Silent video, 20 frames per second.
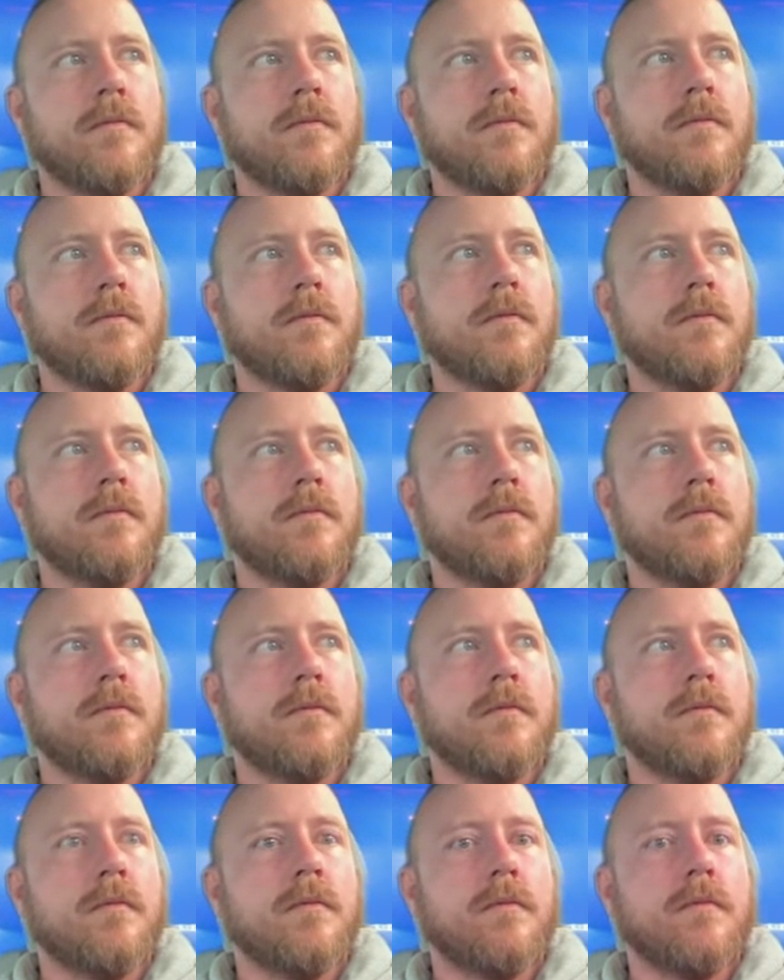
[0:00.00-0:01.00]

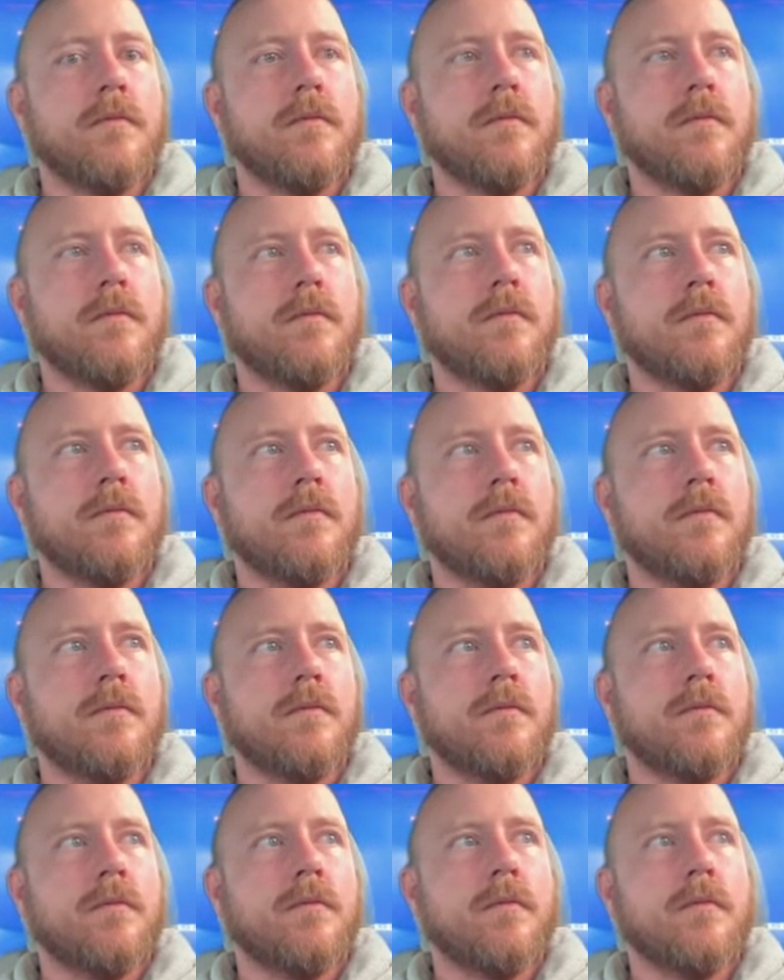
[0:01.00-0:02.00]

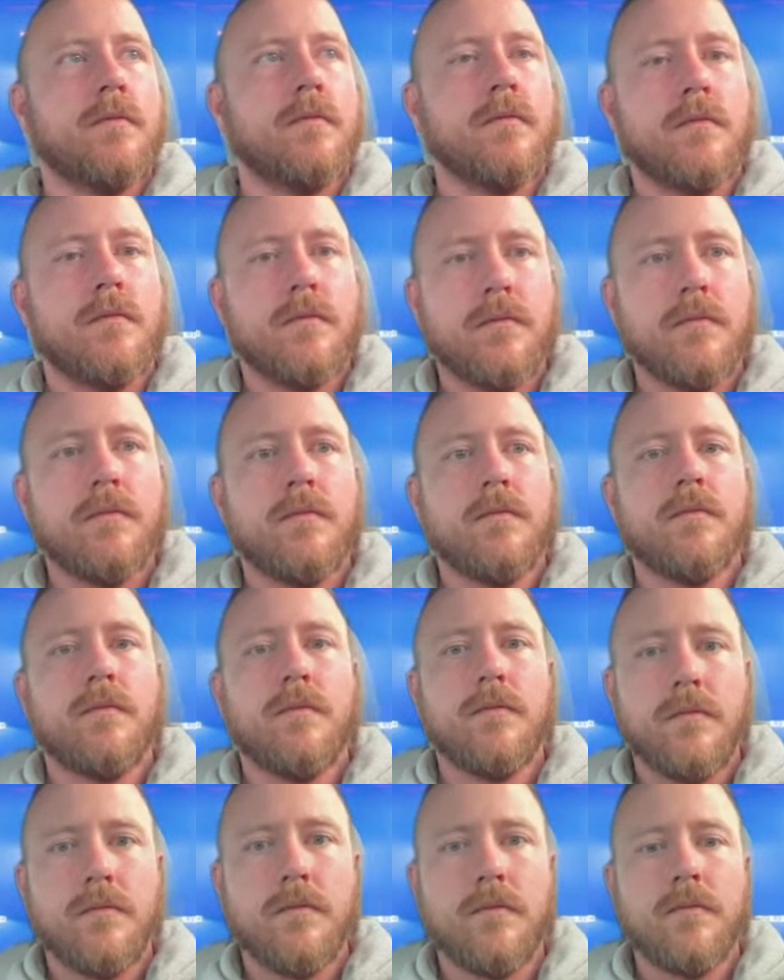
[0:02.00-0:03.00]

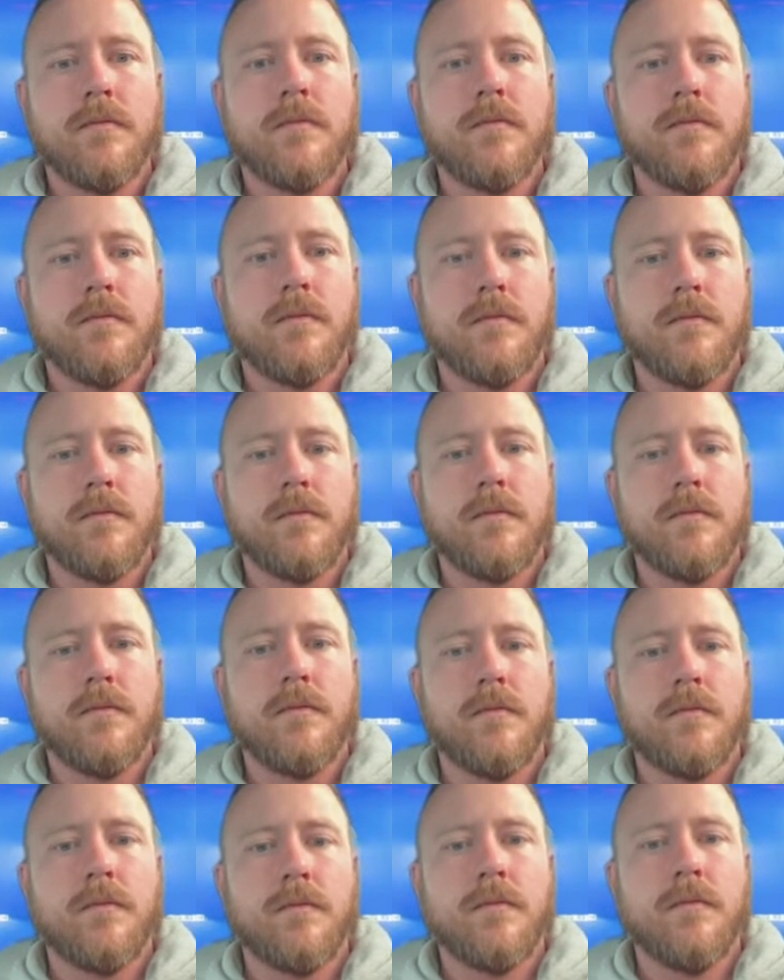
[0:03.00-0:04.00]

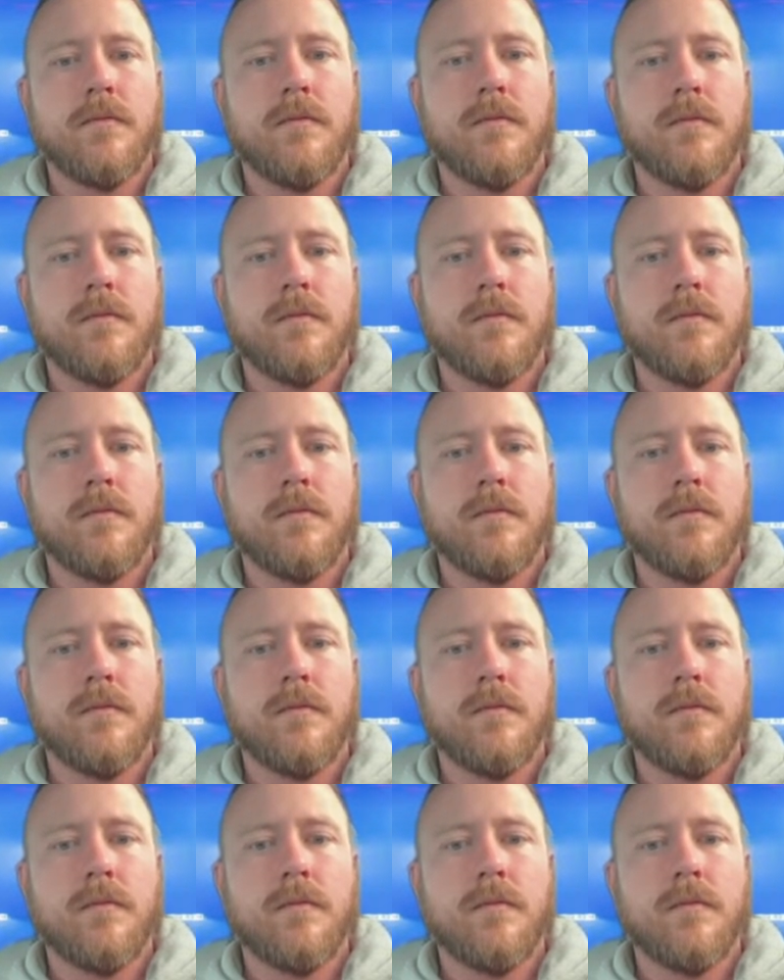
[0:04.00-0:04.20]
This person isn't speaking.